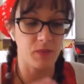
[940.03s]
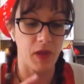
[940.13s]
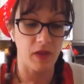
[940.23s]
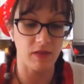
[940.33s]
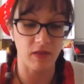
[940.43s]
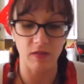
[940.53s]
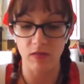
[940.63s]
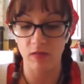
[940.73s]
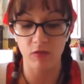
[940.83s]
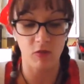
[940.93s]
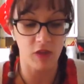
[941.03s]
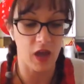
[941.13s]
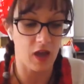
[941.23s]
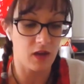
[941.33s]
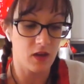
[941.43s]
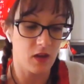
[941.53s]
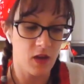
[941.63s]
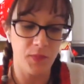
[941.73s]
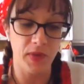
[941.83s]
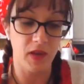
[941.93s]
Pisces, so that
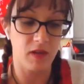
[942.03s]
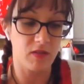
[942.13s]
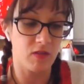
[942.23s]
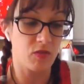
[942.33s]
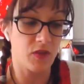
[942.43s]
because you've